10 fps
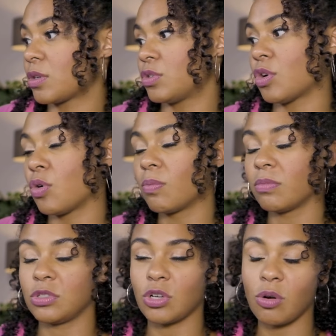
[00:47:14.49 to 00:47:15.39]
So
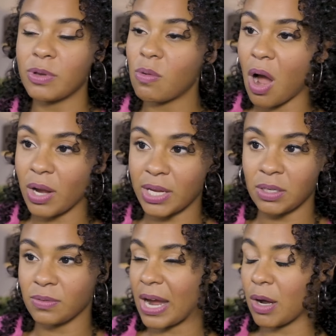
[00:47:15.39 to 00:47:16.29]
don't don't be walking
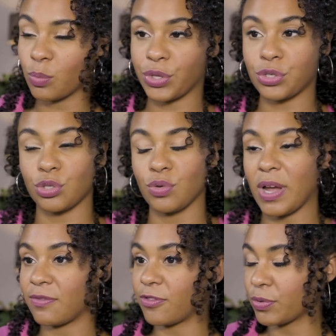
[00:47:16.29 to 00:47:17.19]
around with two
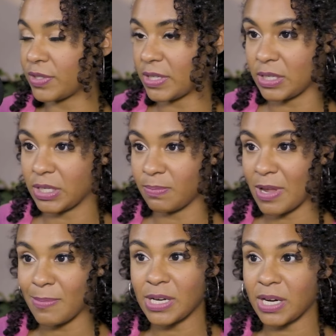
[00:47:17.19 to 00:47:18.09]
headphones in,
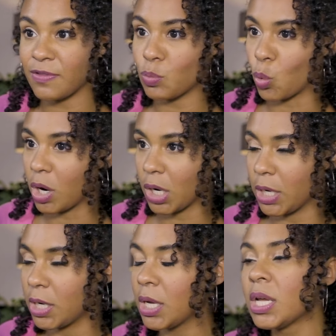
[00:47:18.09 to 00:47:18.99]
maybe not even
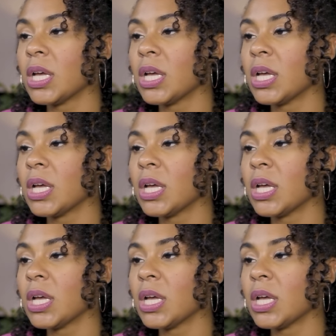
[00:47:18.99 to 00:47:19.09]
one